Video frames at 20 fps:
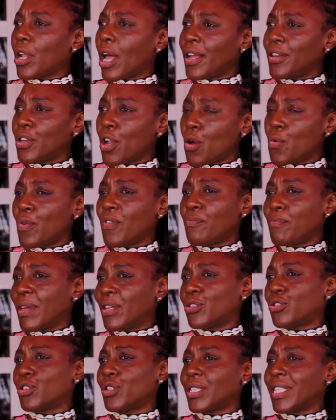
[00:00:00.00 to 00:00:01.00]
I know we've
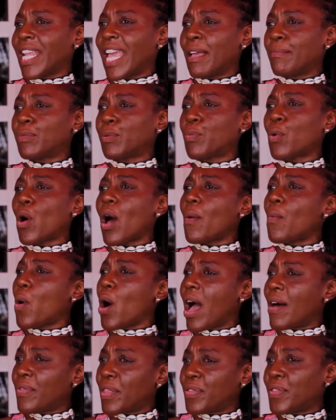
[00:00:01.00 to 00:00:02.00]
mentioned neem. What
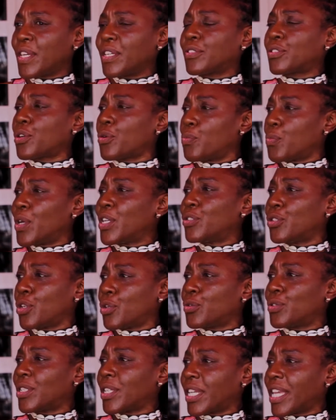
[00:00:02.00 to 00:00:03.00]
other things can we
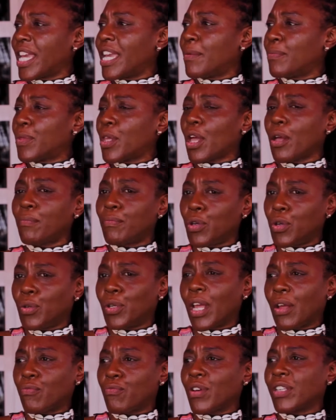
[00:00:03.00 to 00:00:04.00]
do to keep the immune
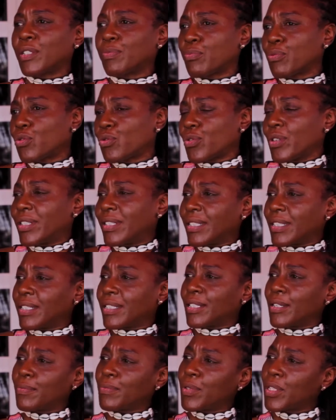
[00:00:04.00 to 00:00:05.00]
and respiratory
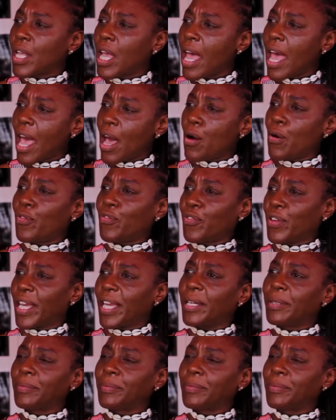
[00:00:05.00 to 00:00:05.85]
systems healthy?